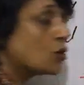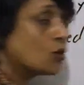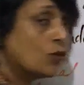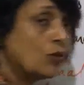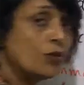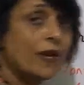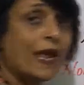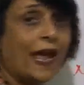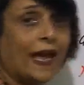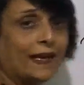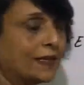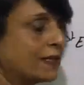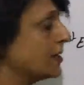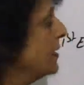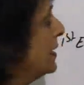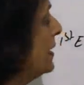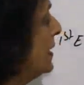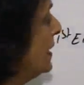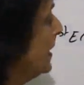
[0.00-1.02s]
soon
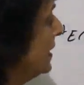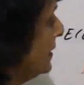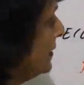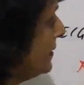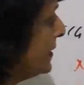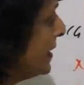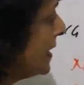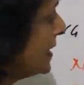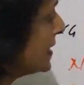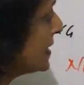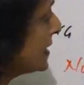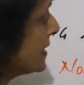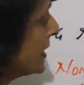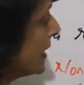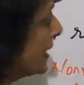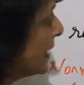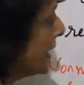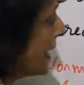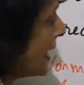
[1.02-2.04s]
as
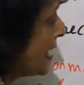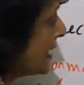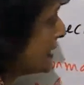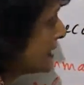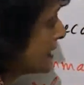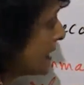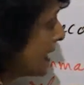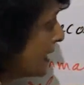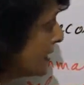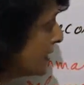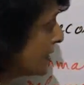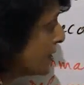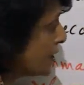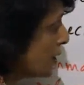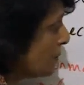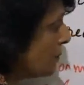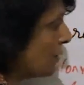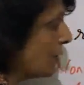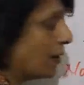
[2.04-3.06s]
this gets a
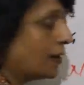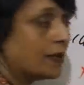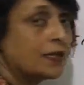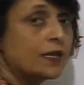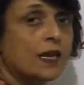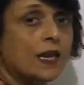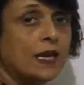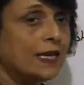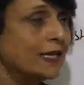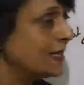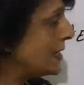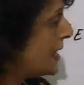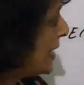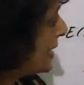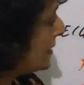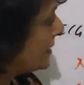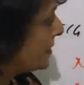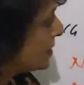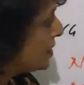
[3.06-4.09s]
stimulus,
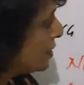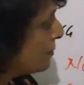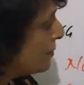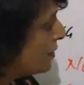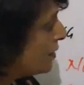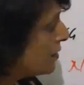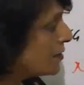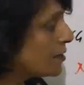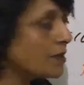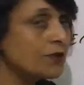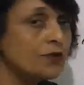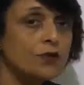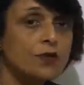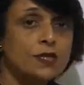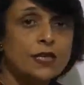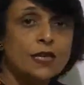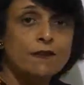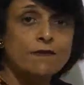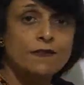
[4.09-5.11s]
say the stimulus is
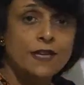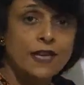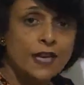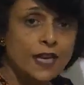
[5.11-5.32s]
received